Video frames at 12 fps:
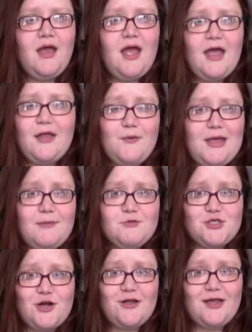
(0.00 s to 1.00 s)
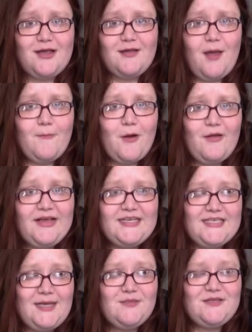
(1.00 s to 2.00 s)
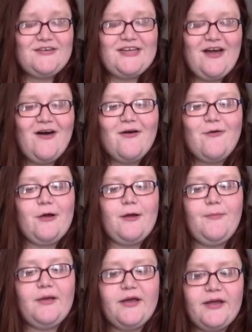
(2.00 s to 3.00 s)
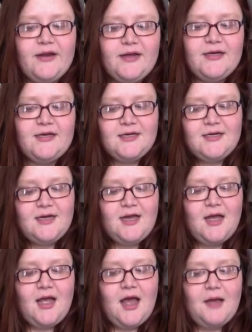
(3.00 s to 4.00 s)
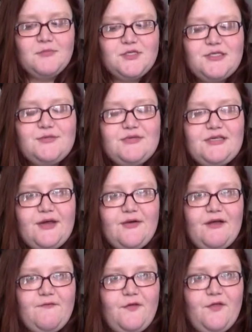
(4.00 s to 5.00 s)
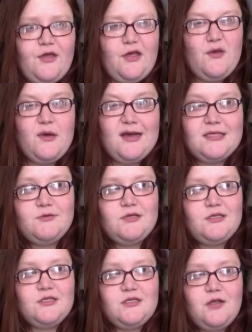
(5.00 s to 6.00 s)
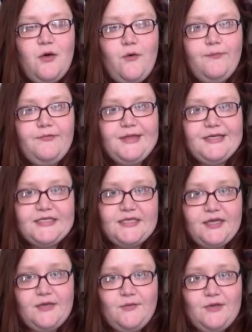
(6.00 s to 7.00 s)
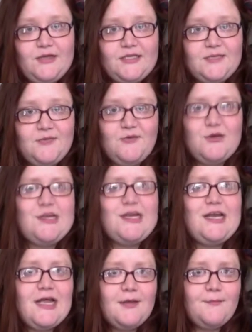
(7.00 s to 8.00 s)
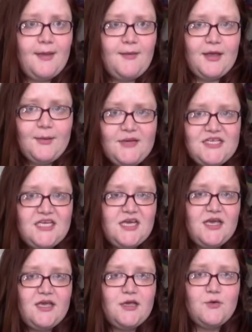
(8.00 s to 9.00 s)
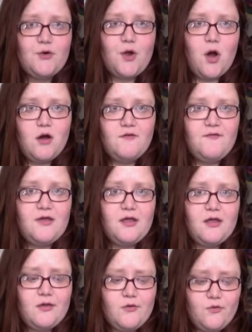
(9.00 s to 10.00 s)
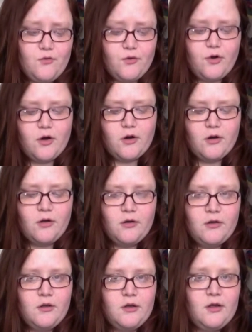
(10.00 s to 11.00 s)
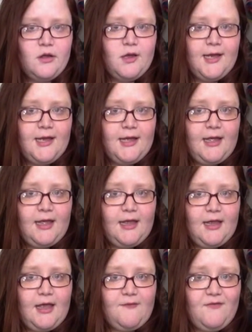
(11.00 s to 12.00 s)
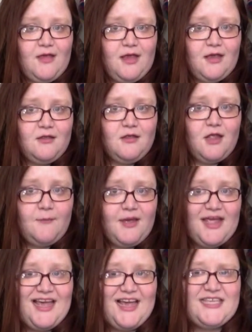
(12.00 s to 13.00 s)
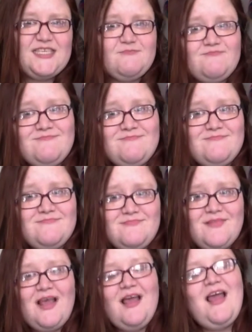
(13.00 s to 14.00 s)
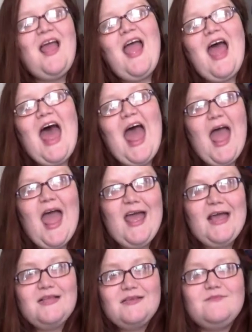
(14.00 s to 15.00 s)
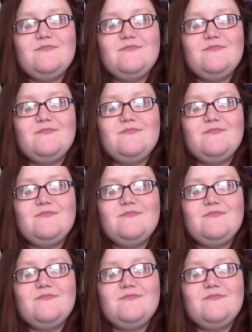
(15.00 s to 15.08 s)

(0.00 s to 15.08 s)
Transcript: I know I keep shrugging and that probably seems really awkward, but I'm just really grateful that you guys would hopefully sit with some of your knitting and maybe a cup of tea or coffee or caffeine in my case and